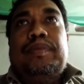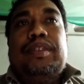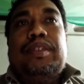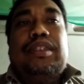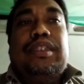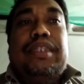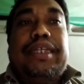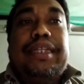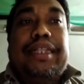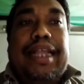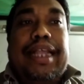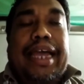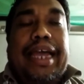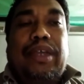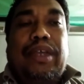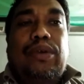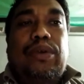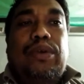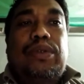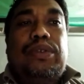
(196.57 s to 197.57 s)
the
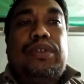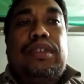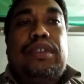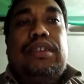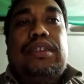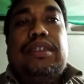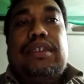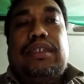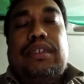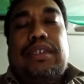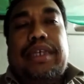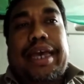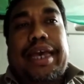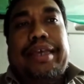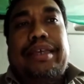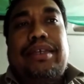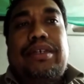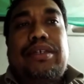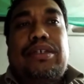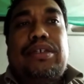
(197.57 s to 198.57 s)
lion, the
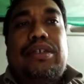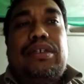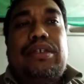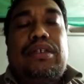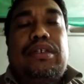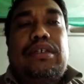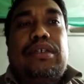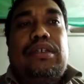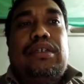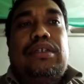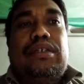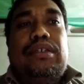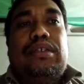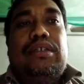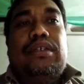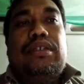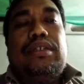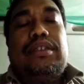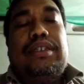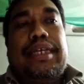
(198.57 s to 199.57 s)
tiger,
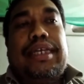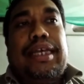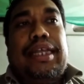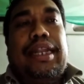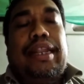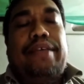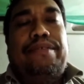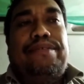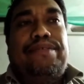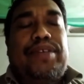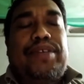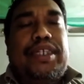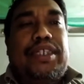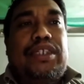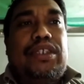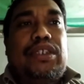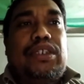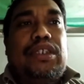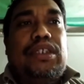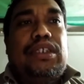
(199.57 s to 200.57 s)
the
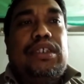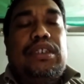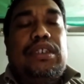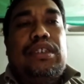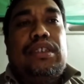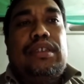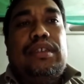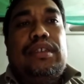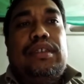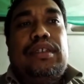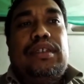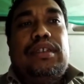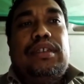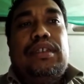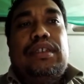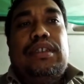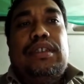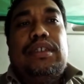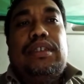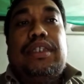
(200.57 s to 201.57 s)
elephant.
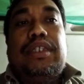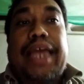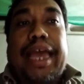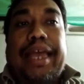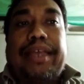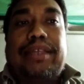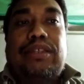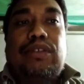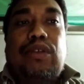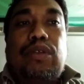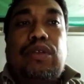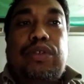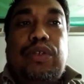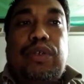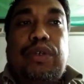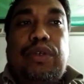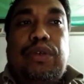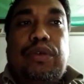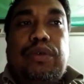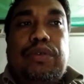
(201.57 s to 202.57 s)
That is also
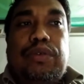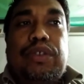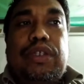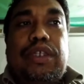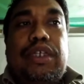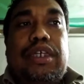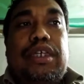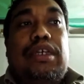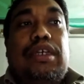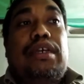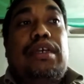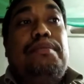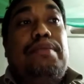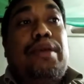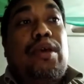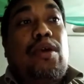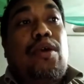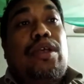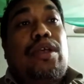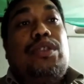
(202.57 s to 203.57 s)
used
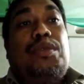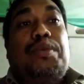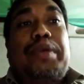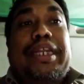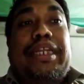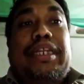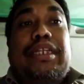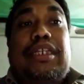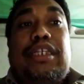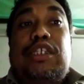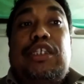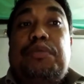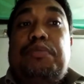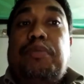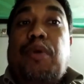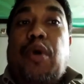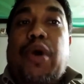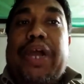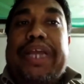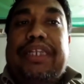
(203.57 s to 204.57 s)
because when it is
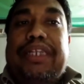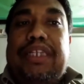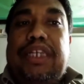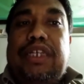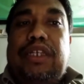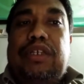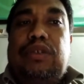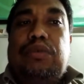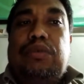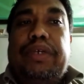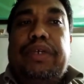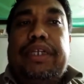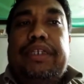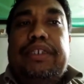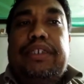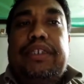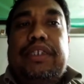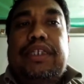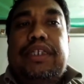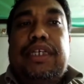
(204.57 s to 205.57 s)
pointing to
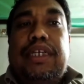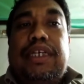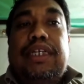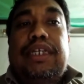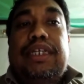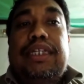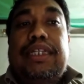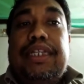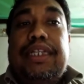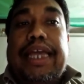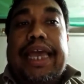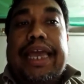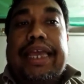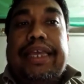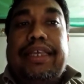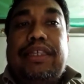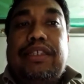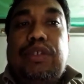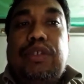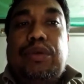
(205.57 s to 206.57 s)
it, that
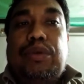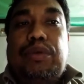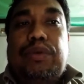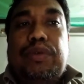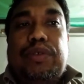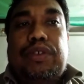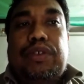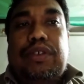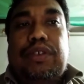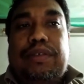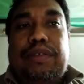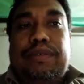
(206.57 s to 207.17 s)
is used.